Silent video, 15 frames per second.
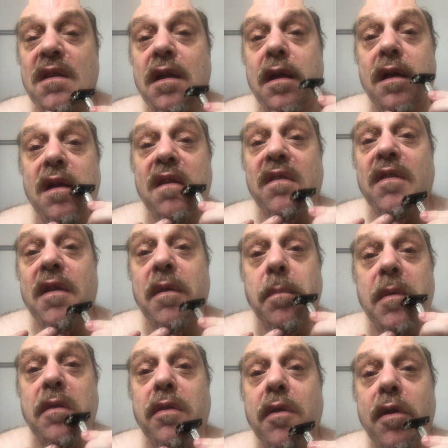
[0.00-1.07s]
Yeah, it's the
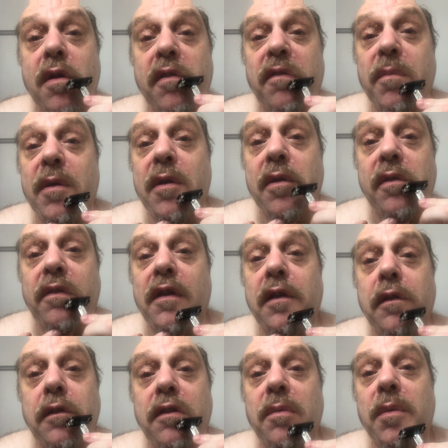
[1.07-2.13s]
menthol smell. It's
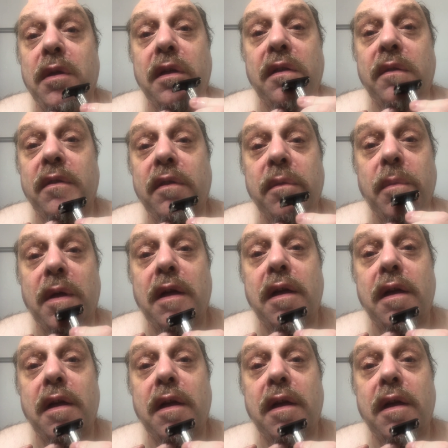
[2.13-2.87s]
getting to me in my